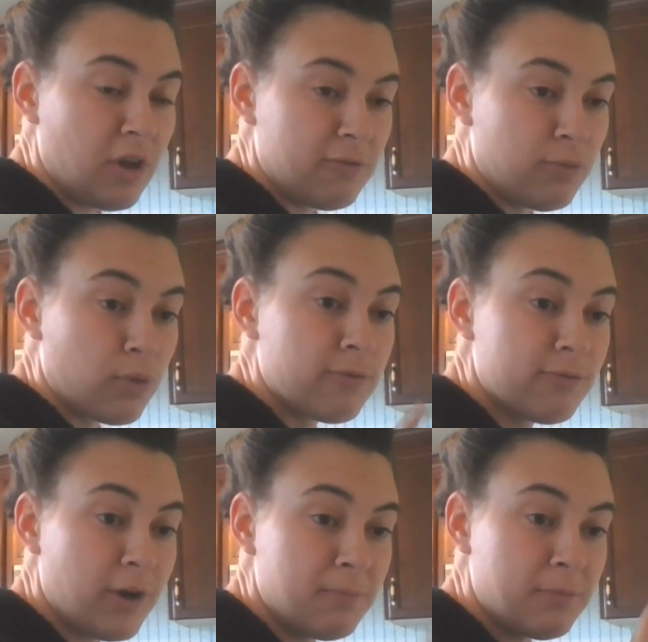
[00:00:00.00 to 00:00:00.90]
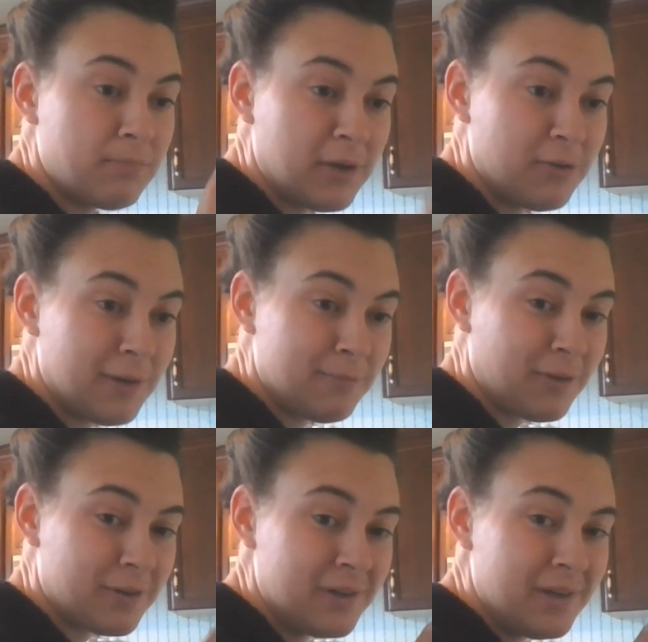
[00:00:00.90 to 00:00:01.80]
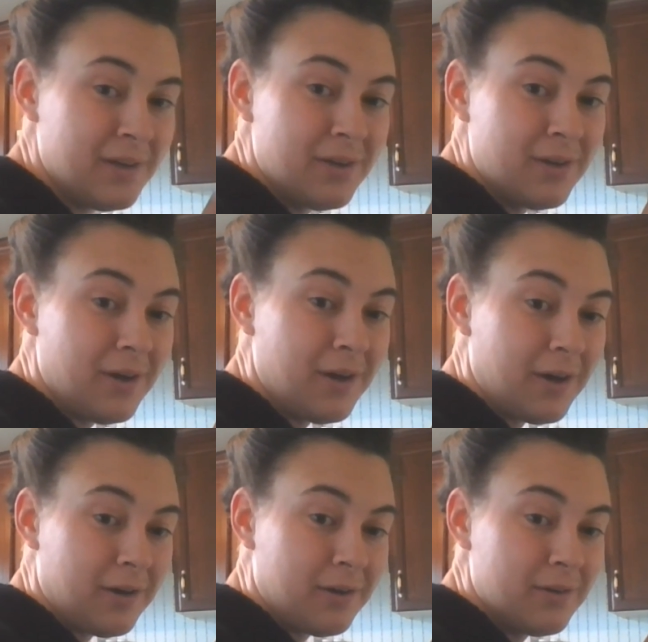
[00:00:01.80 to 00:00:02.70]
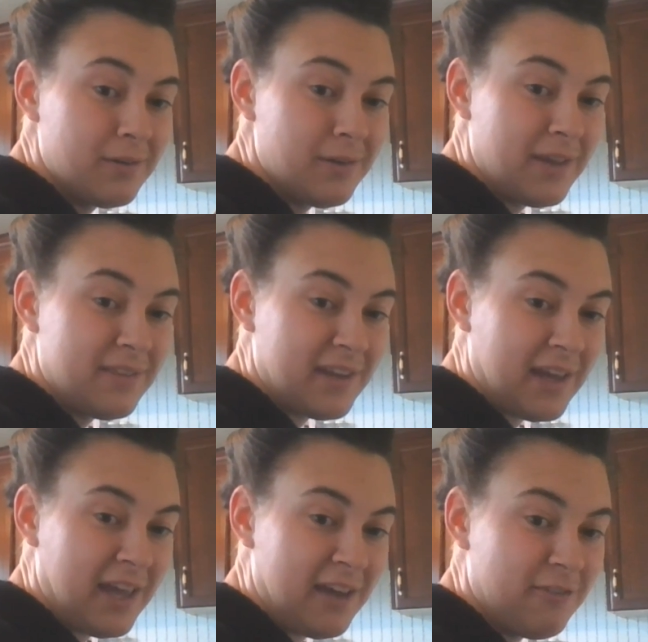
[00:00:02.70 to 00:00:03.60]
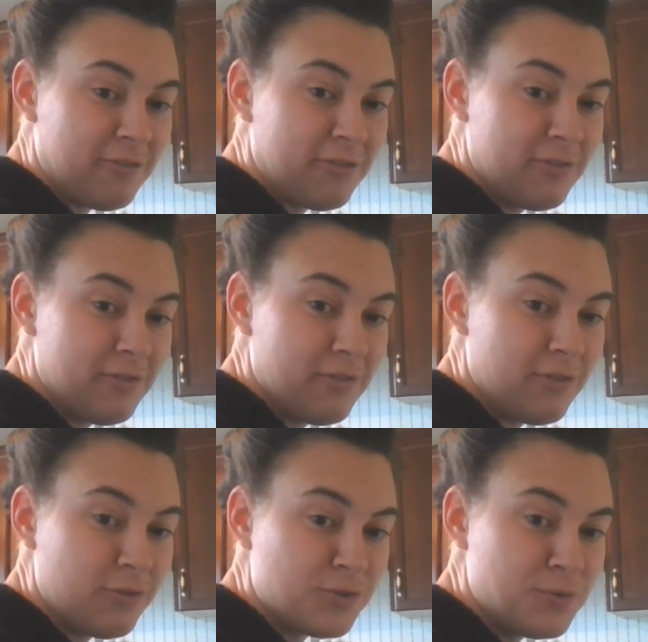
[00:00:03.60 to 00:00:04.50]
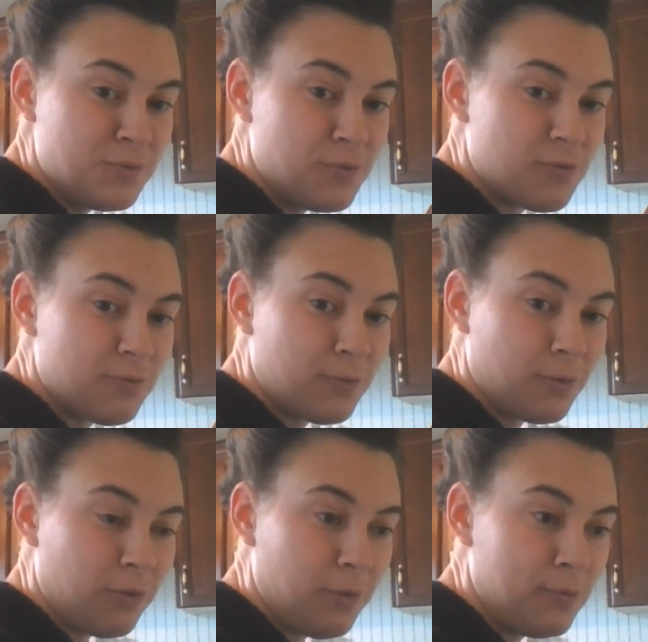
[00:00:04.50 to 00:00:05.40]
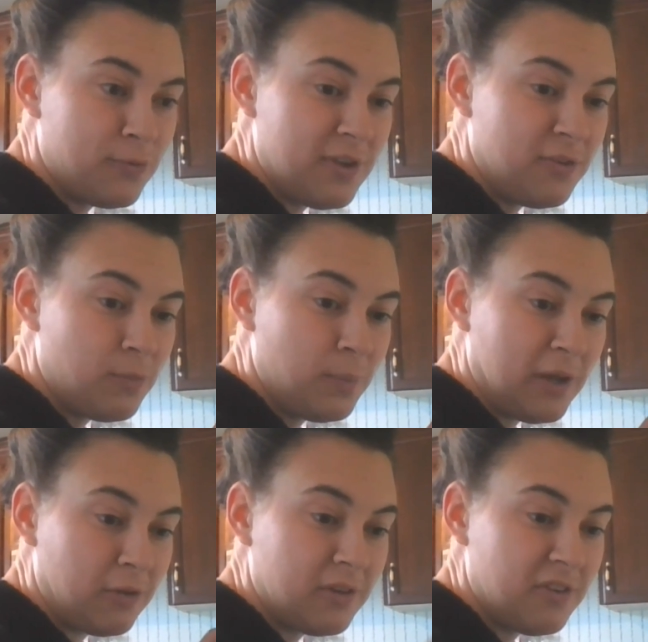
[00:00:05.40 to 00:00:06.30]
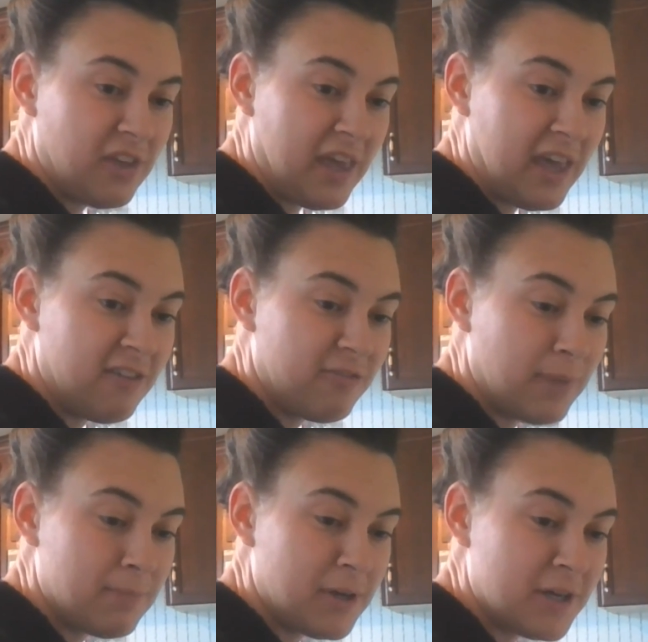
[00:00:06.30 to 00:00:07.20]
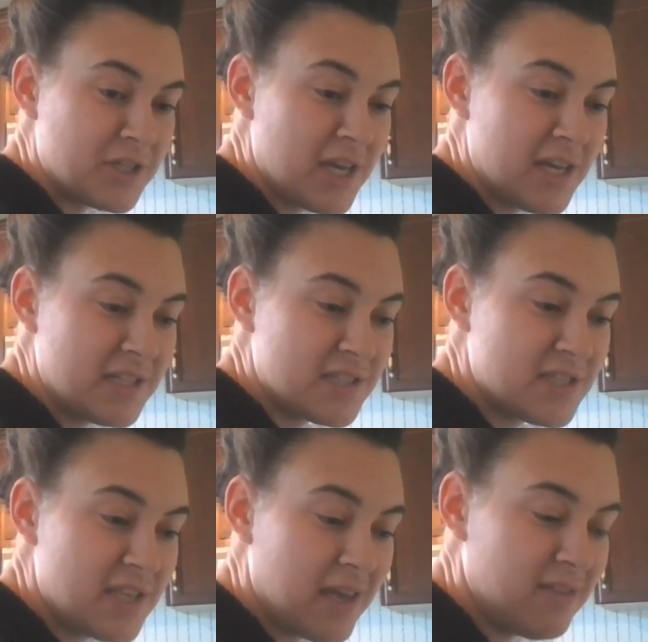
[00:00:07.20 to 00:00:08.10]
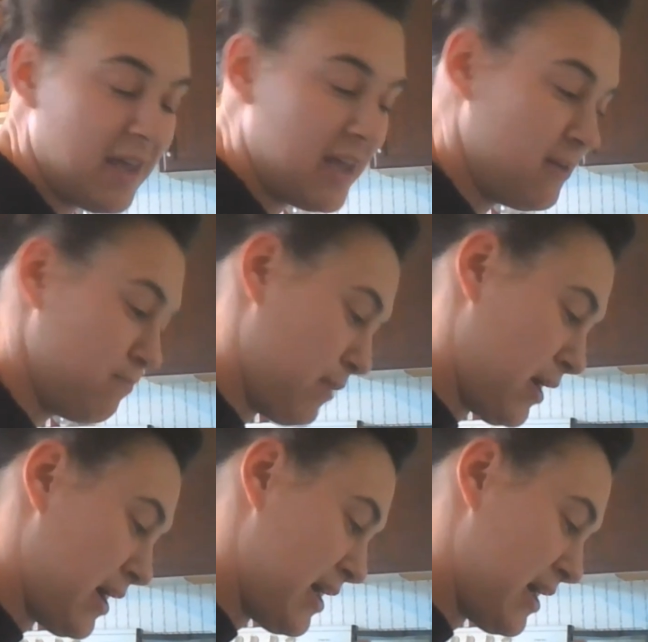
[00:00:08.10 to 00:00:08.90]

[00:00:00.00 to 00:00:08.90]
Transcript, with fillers: not for, from my grandmother. Uh, and then I have the shoes for those as well, because I have my Mary Janes and then